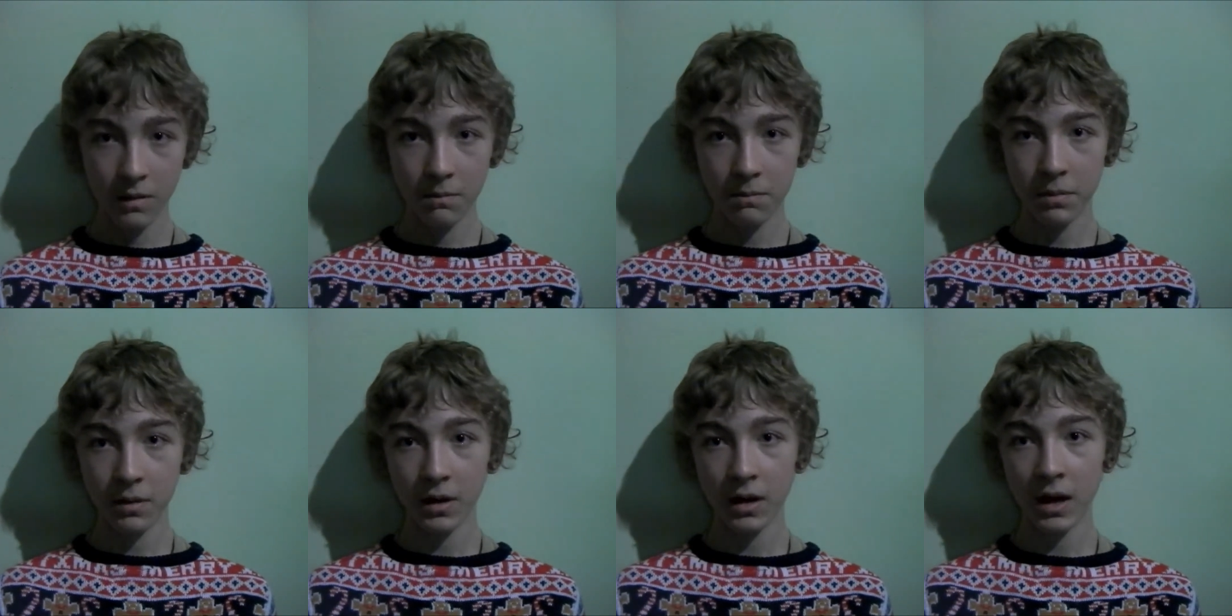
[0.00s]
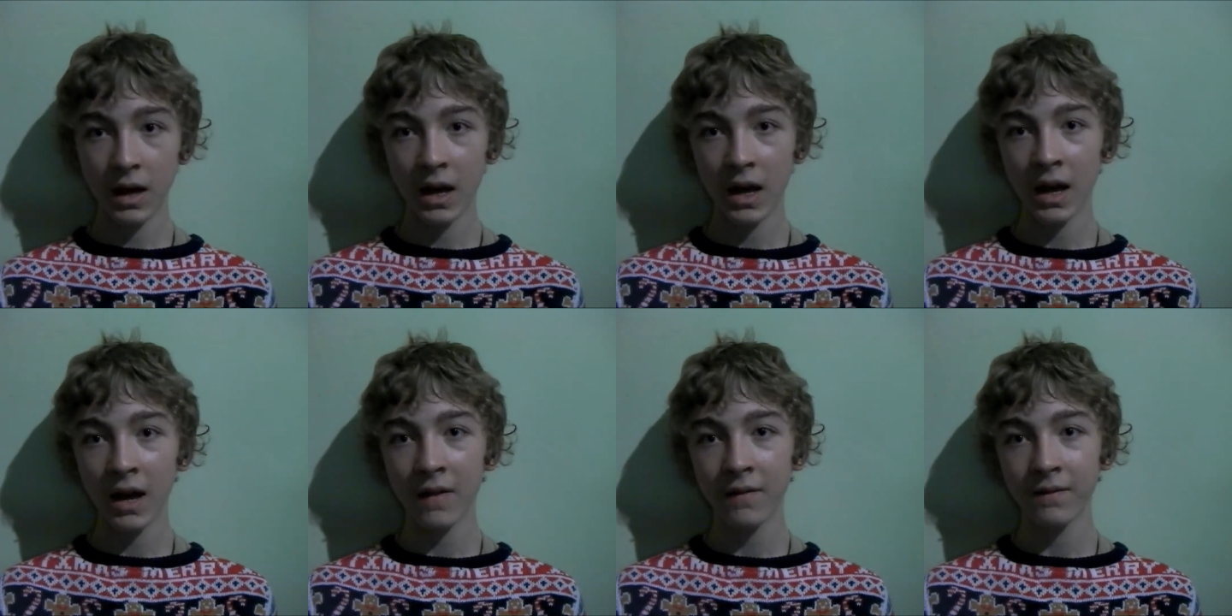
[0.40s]
but
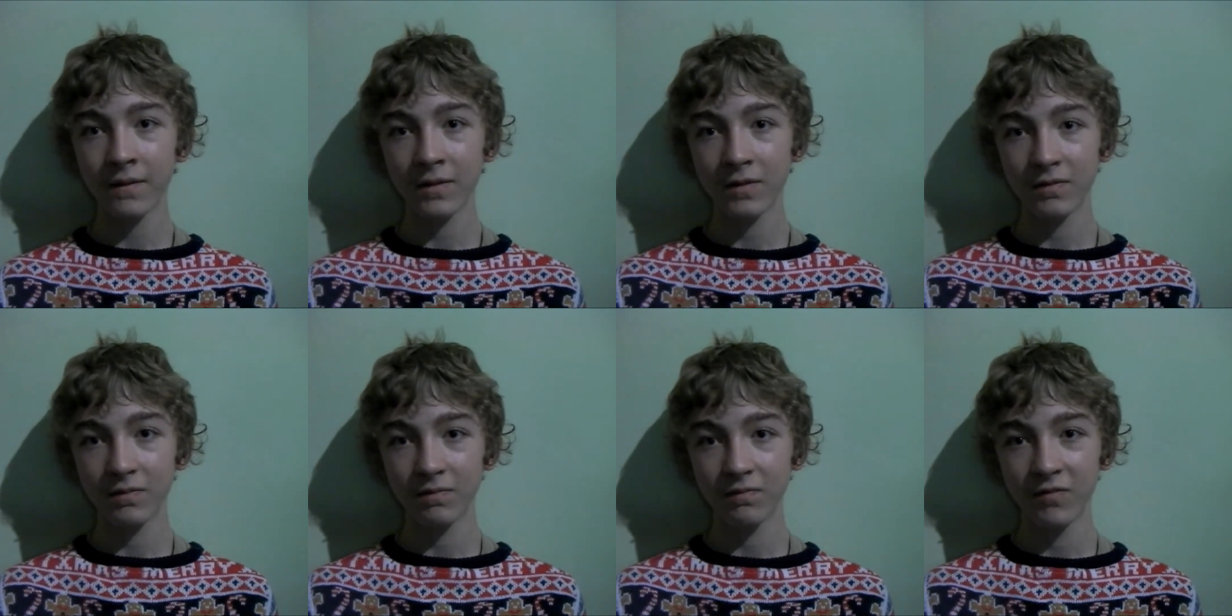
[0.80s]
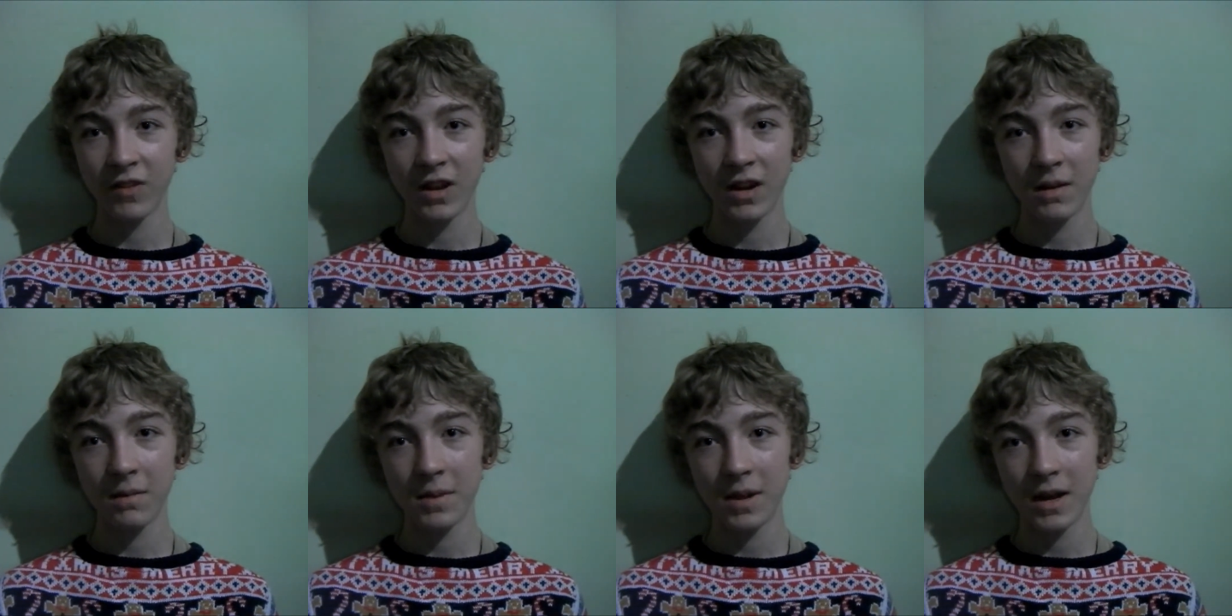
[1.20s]
I haven't
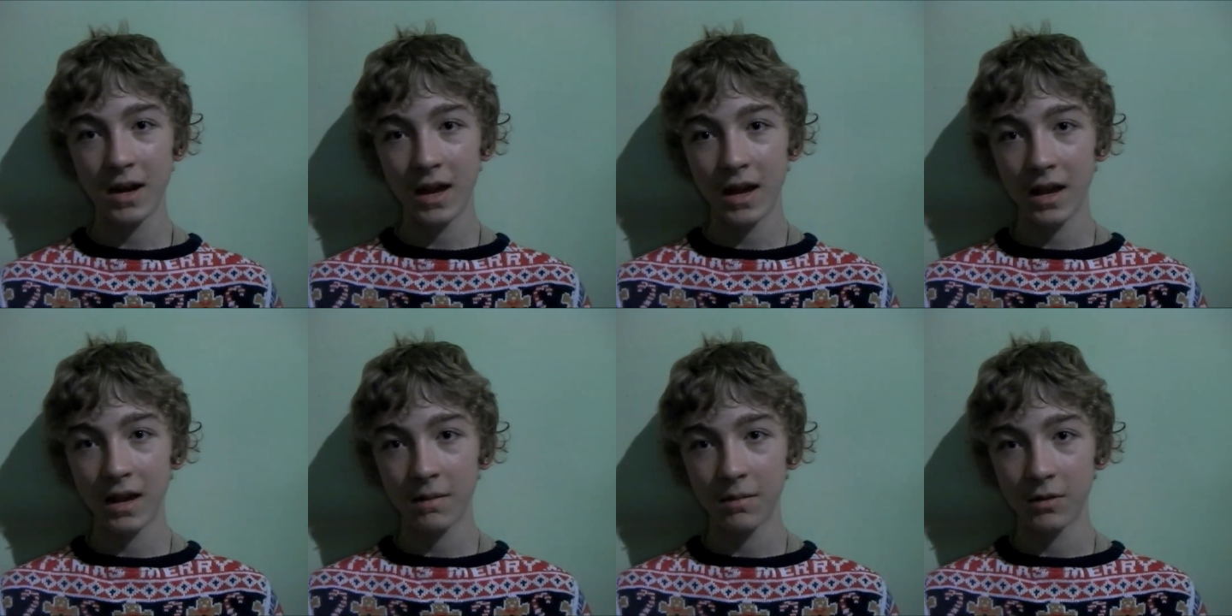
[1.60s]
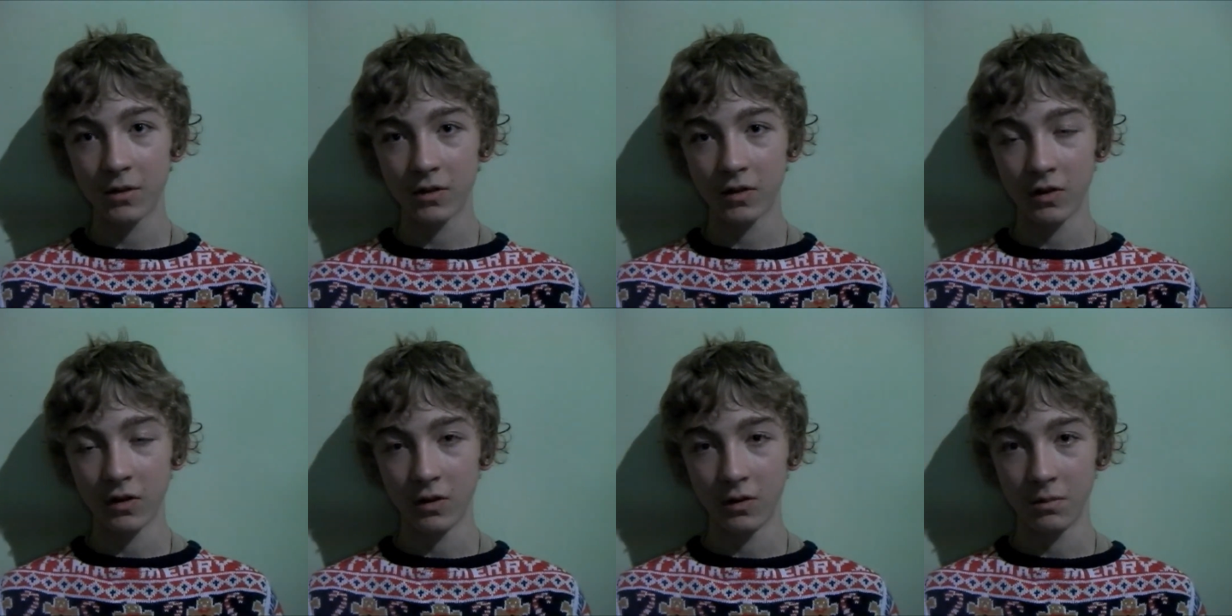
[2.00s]
really been able
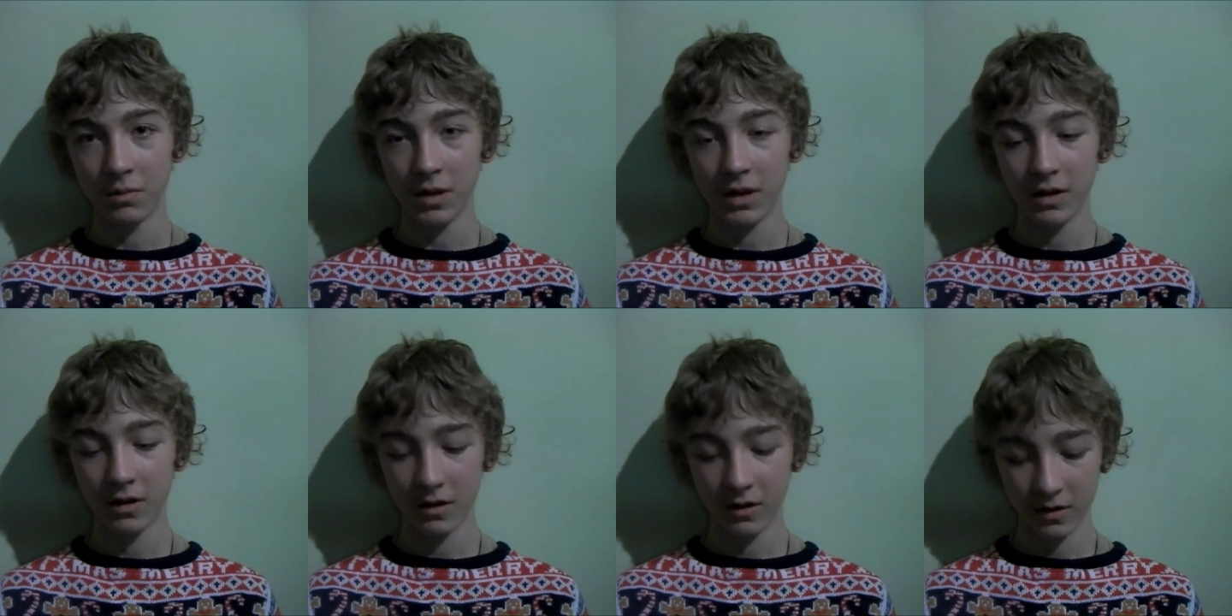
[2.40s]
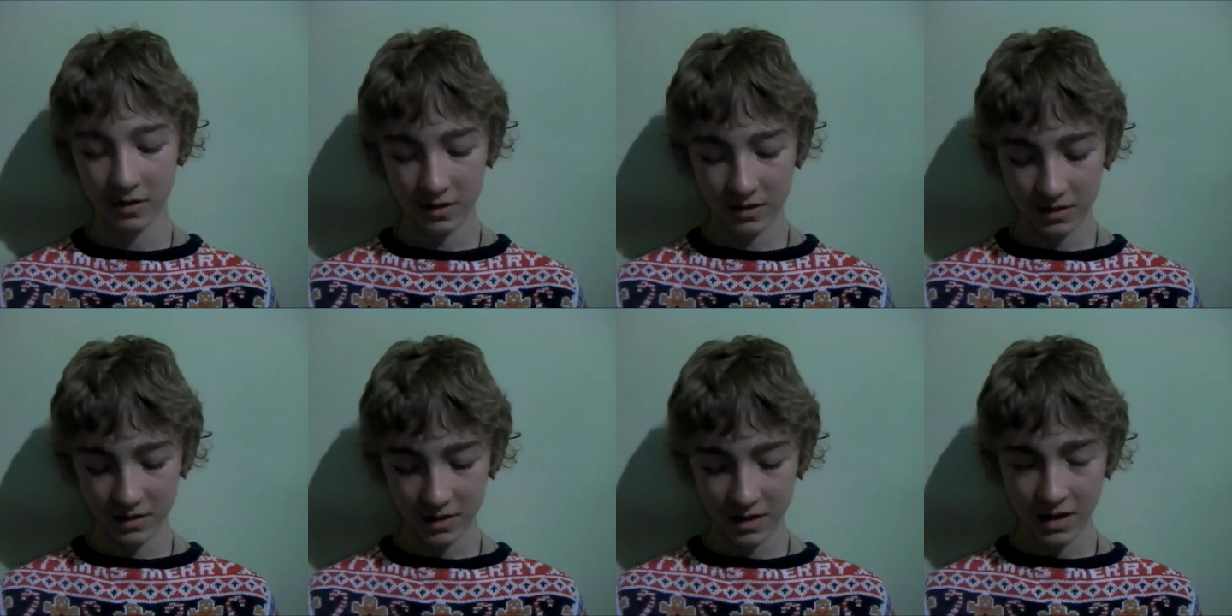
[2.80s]
to
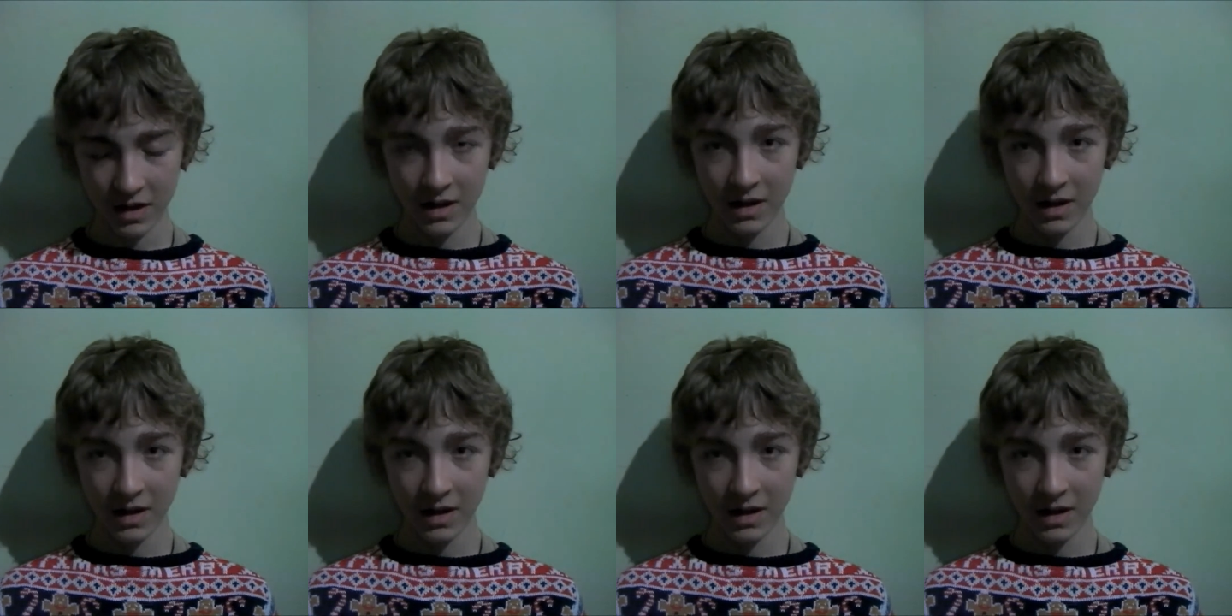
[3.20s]
because